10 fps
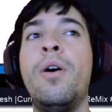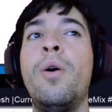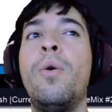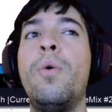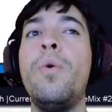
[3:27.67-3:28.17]

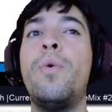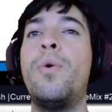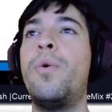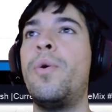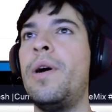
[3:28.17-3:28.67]
Whew.
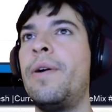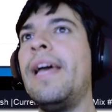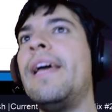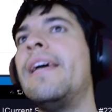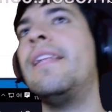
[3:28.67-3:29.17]

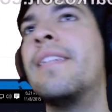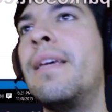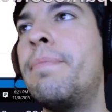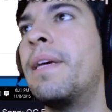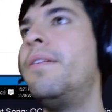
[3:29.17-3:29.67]
Okay, let's
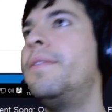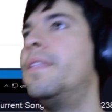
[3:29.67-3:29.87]
keep it going.